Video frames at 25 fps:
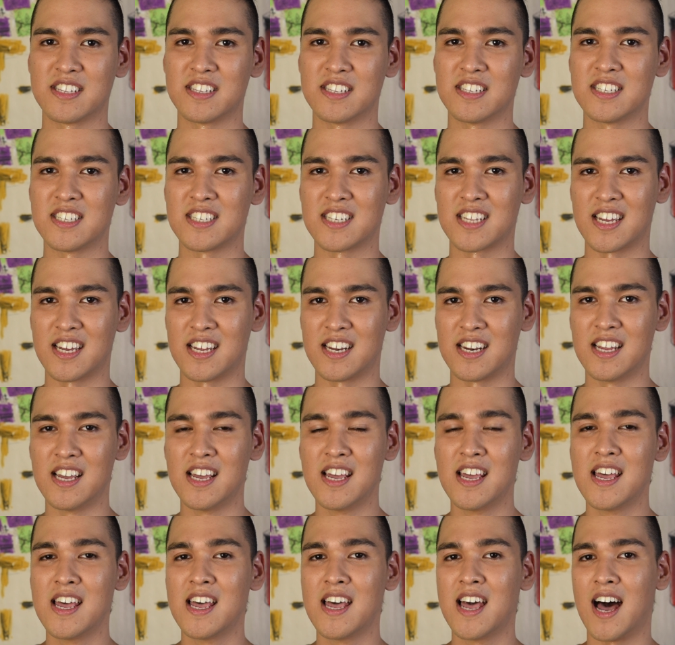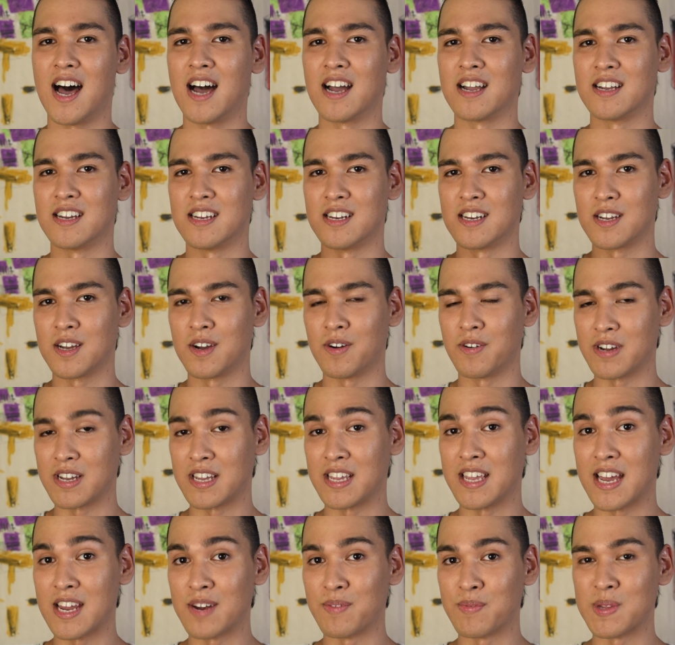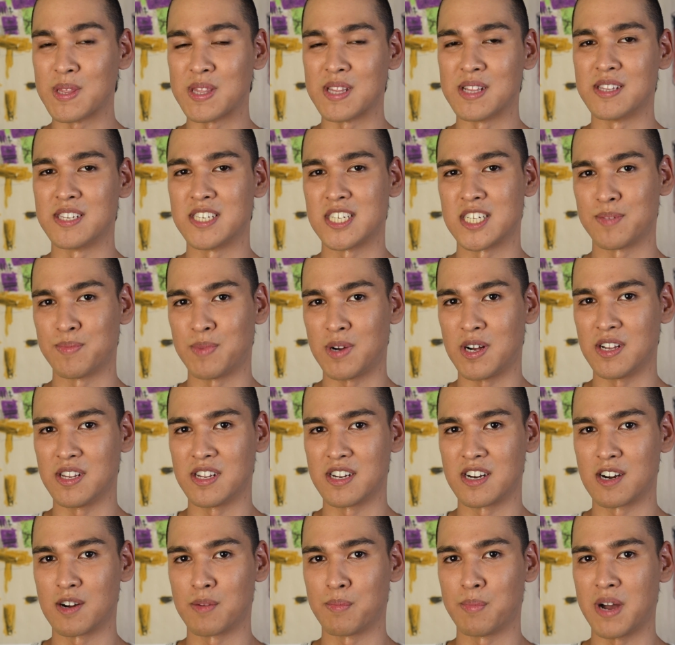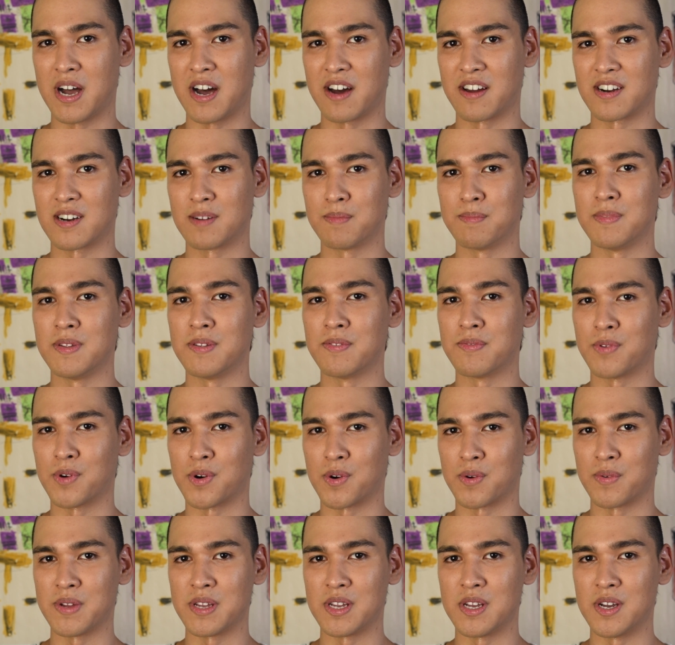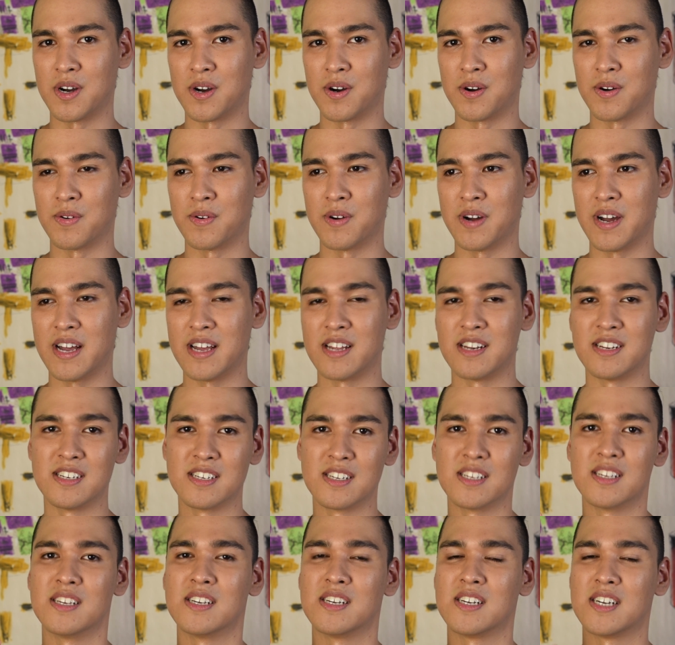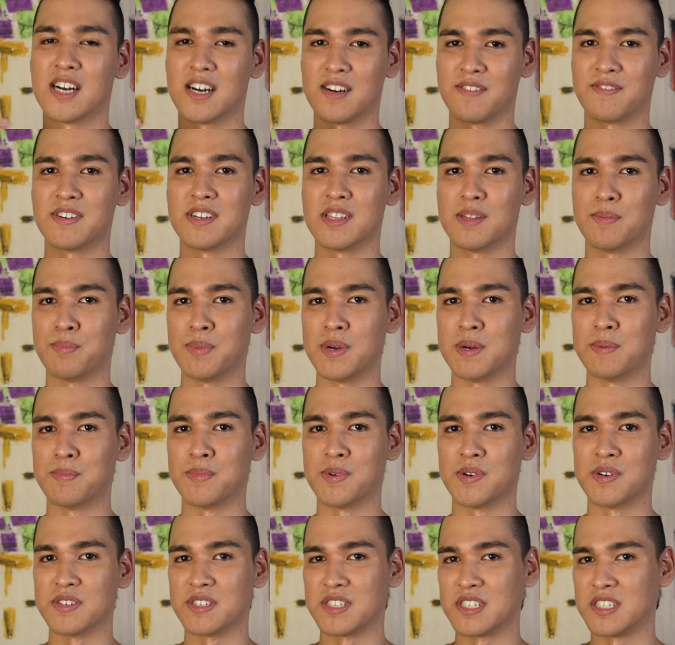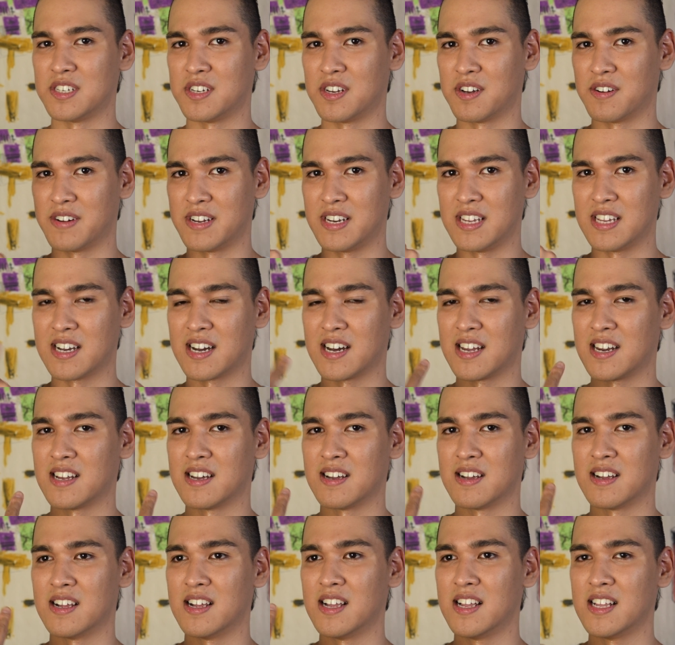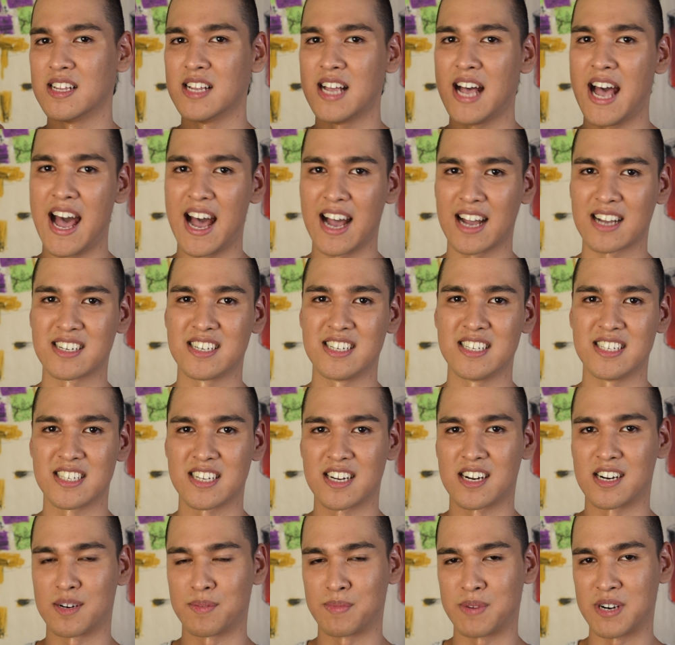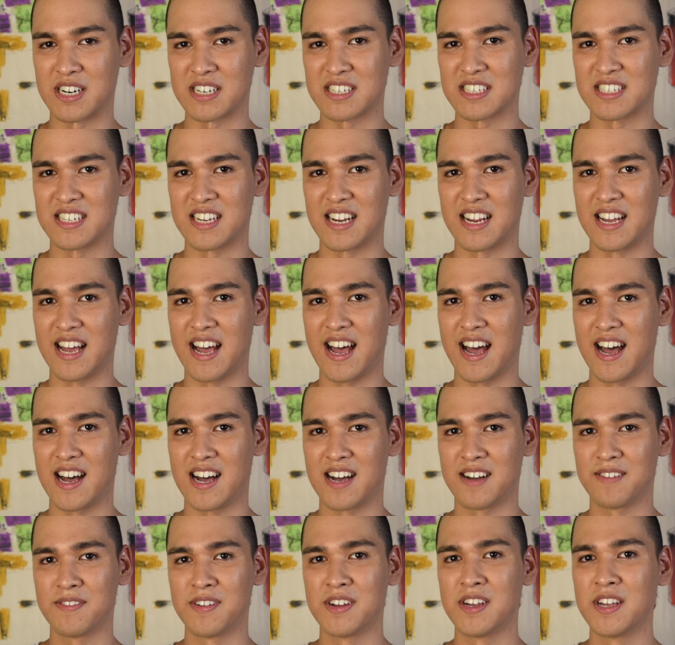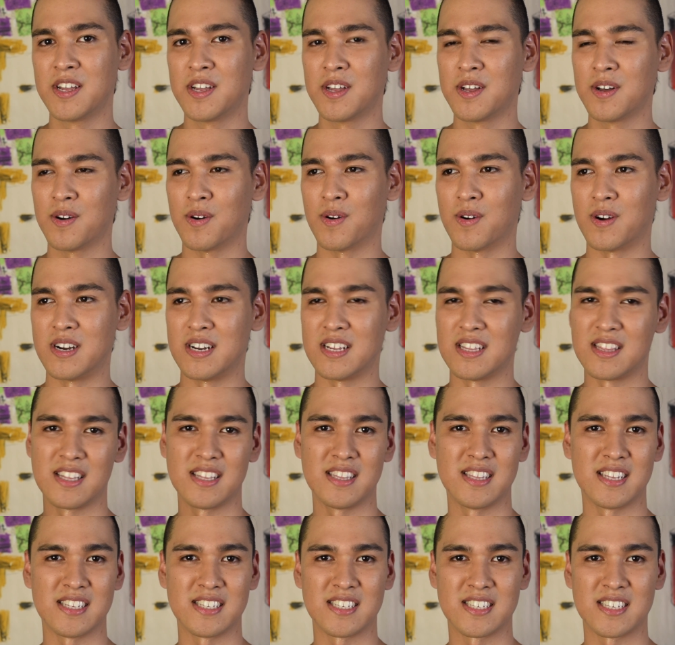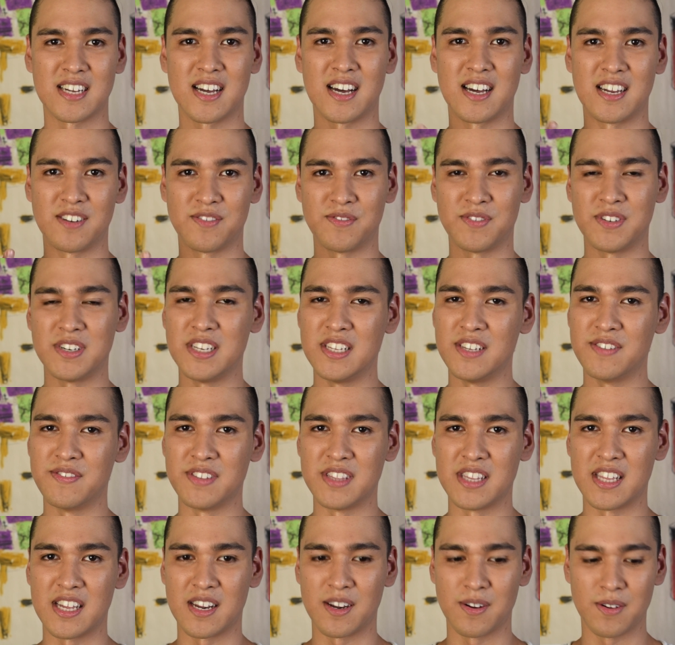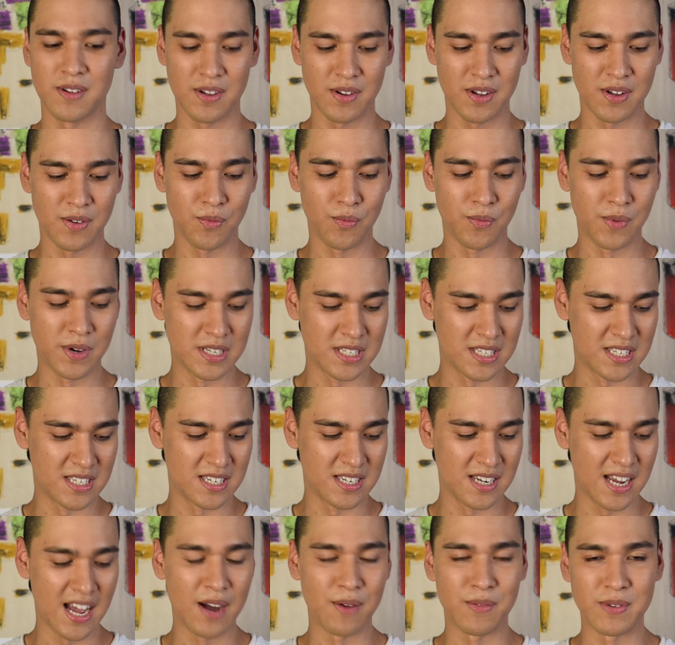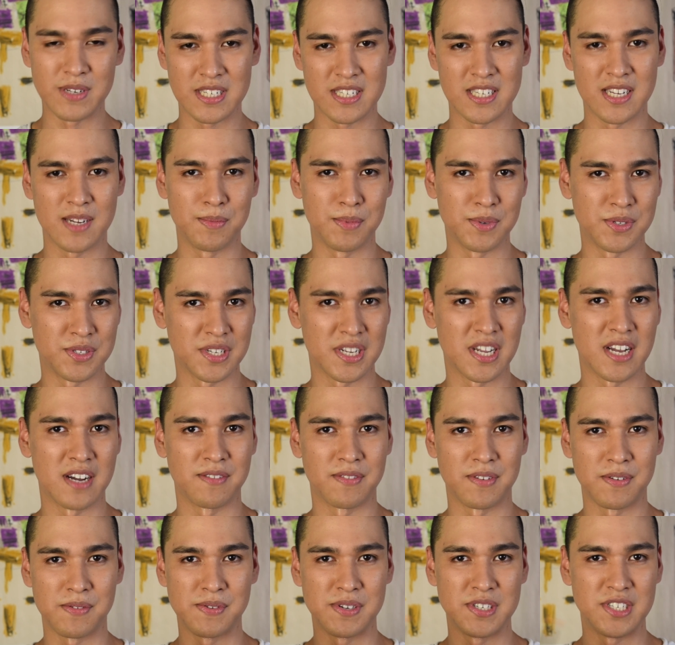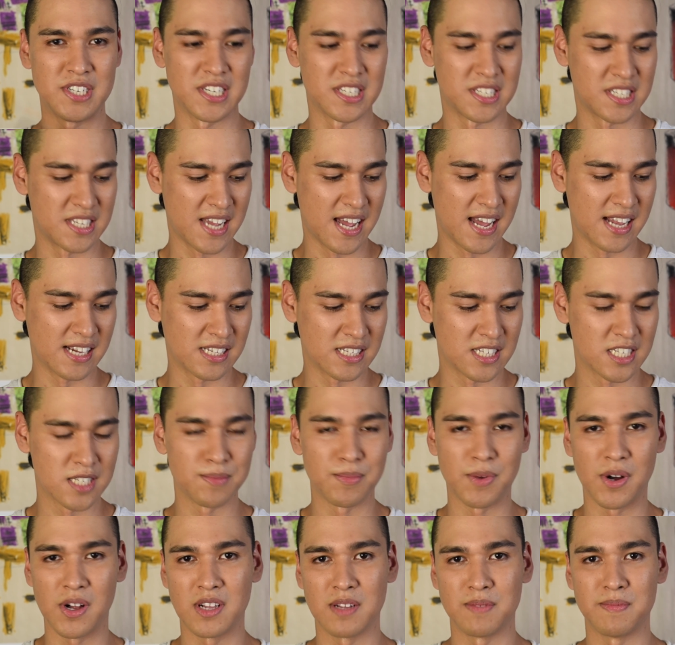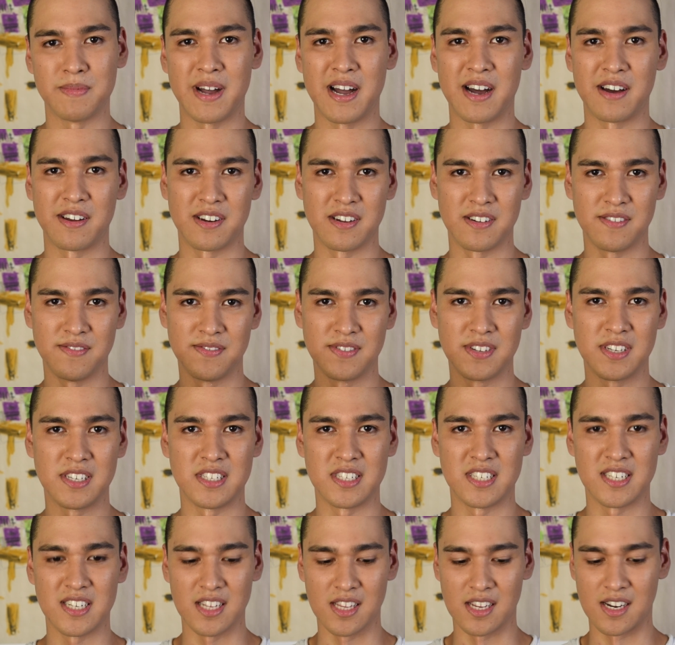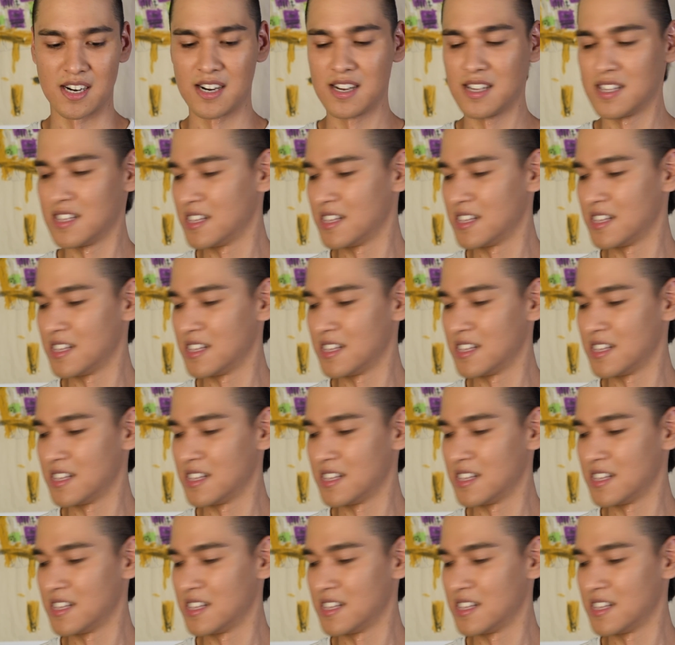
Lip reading: in the skin. I'm gonna go again with a small layer of powder before we go and cover the pimples, you know, any kind of acne scar marks that I have, or anything that's kind of uneven that I wasn't able to cover with just that small amount of concealer.